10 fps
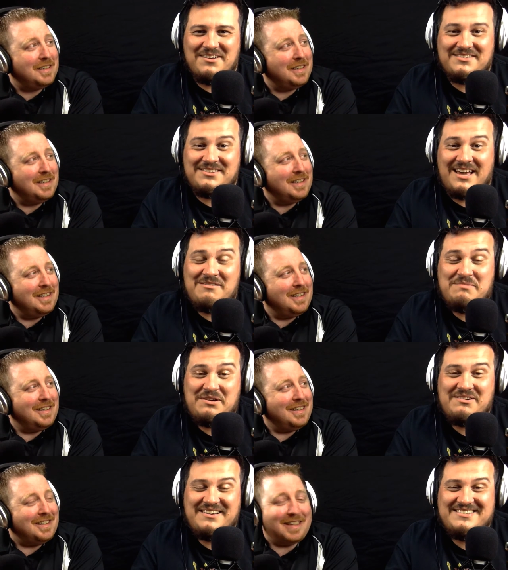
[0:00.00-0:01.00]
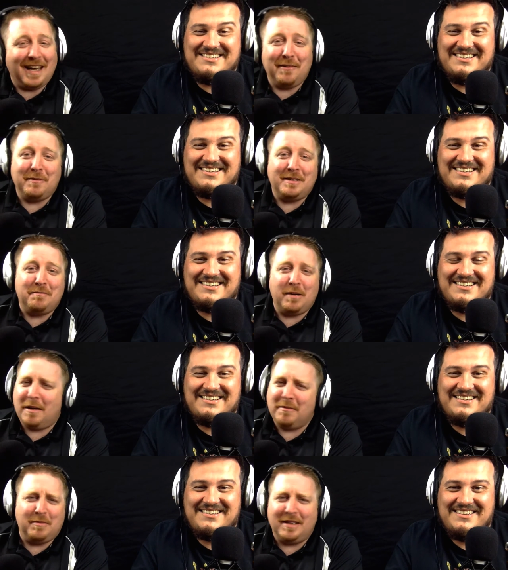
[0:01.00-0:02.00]
Speaker 1: That would be crazy. That would
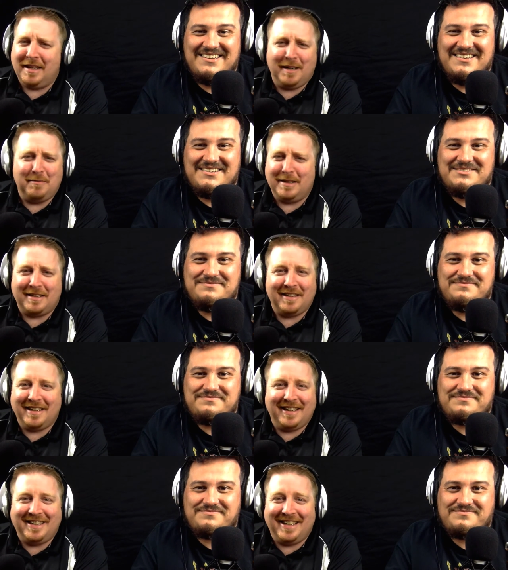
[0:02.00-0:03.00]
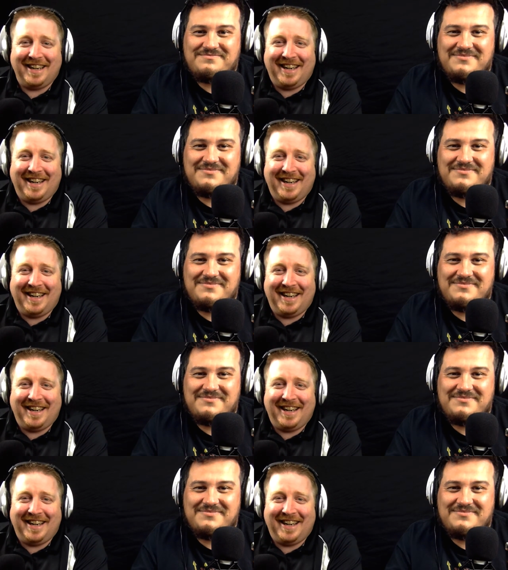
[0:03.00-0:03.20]
probably not be a good idea.